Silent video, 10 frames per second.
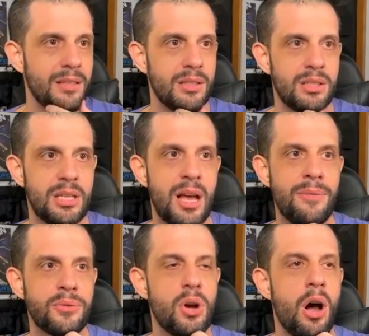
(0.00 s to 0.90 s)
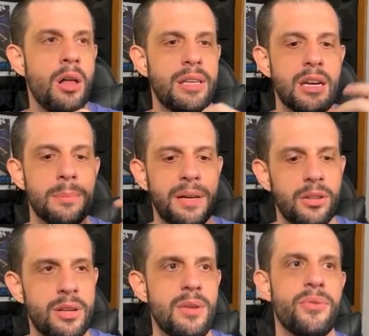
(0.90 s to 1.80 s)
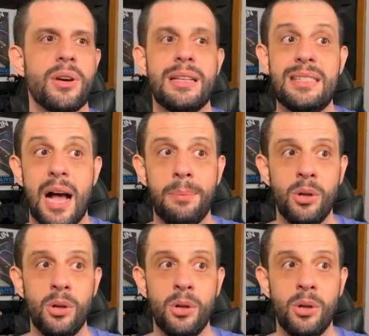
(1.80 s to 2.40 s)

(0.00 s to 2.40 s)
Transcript: Tough call here, but looking for a double